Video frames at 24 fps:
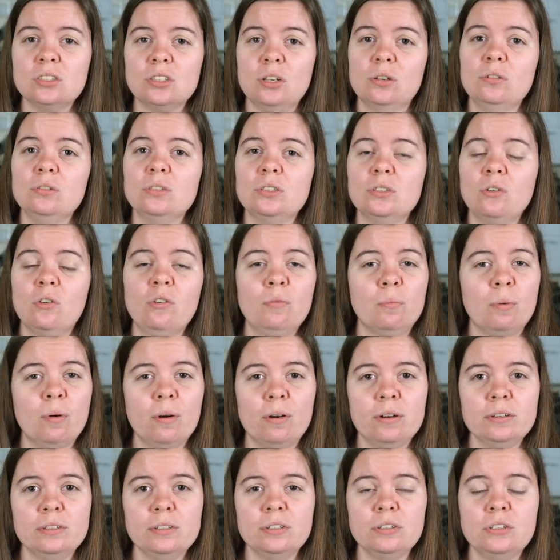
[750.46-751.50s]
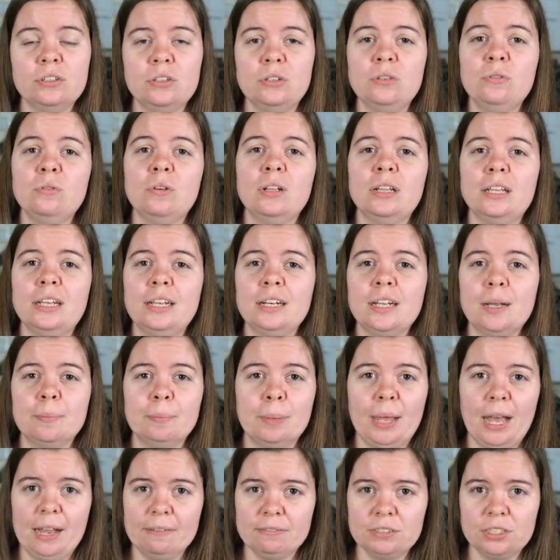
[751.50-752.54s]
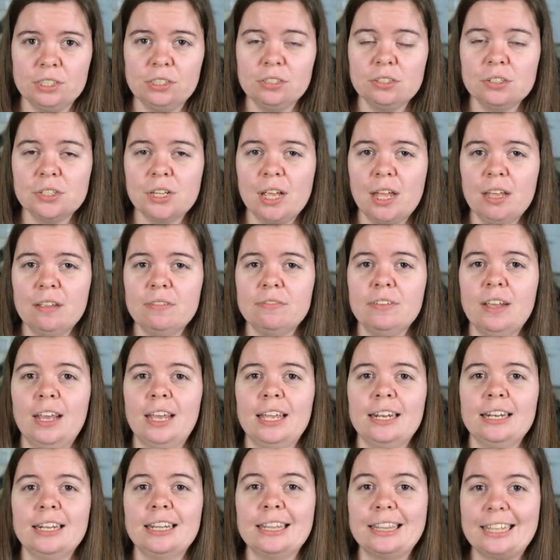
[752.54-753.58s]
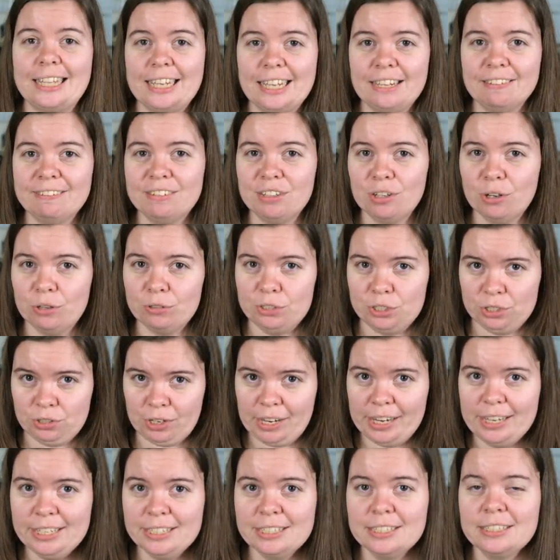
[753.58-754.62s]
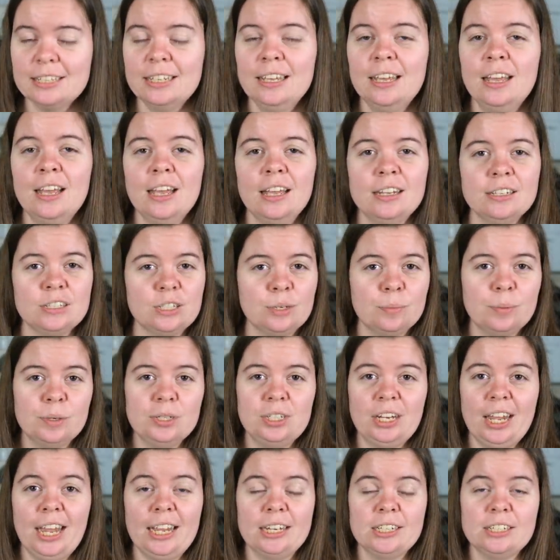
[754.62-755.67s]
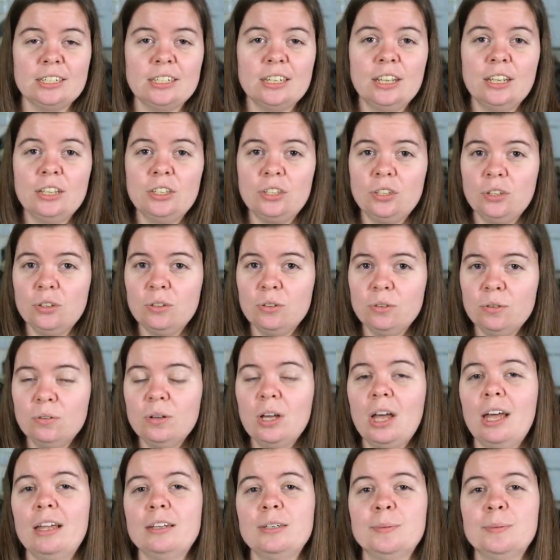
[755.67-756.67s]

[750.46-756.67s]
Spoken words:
so, so important to clean up after yourself and leave no trace to protect you,